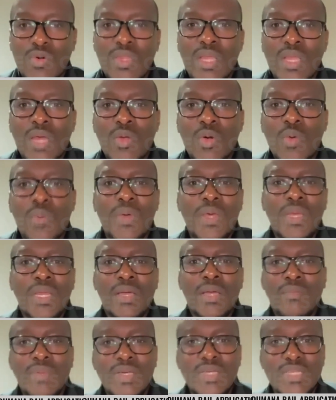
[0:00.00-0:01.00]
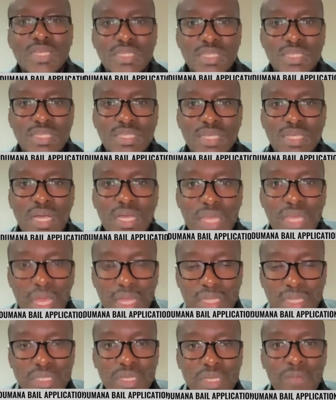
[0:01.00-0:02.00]
or there are no pending matters that are
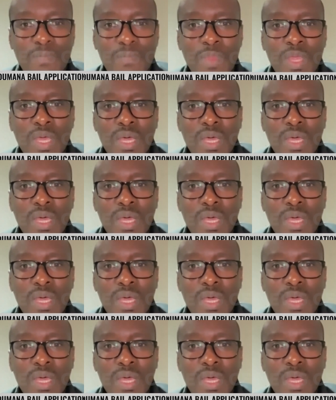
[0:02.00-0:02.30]
against her.